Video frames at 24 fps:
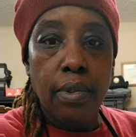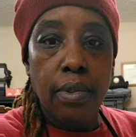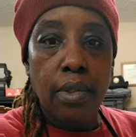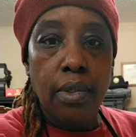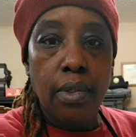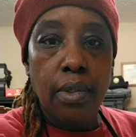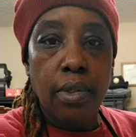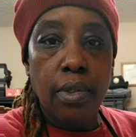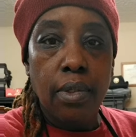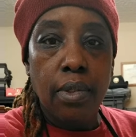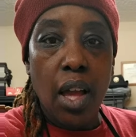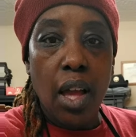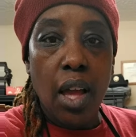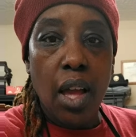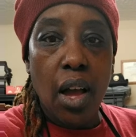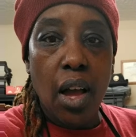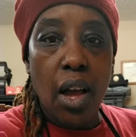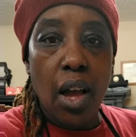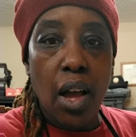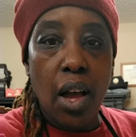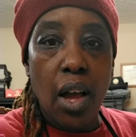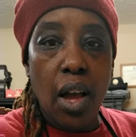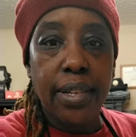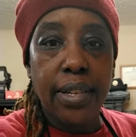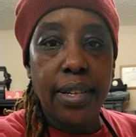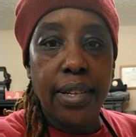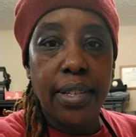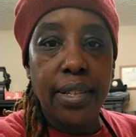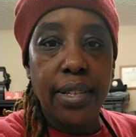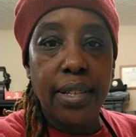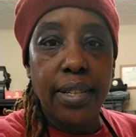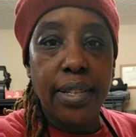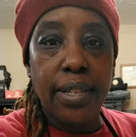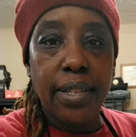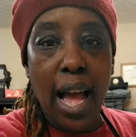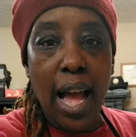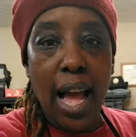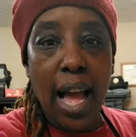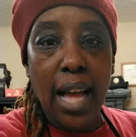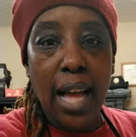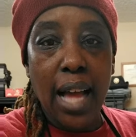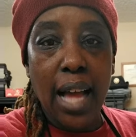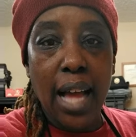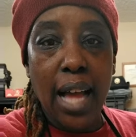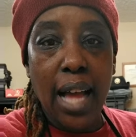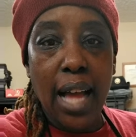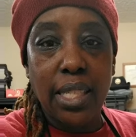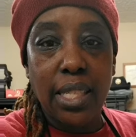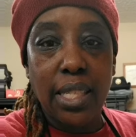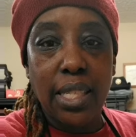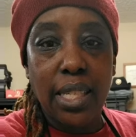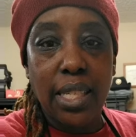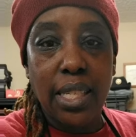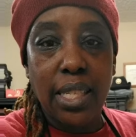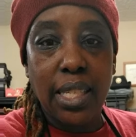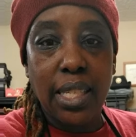Okay, I got you, Miss C.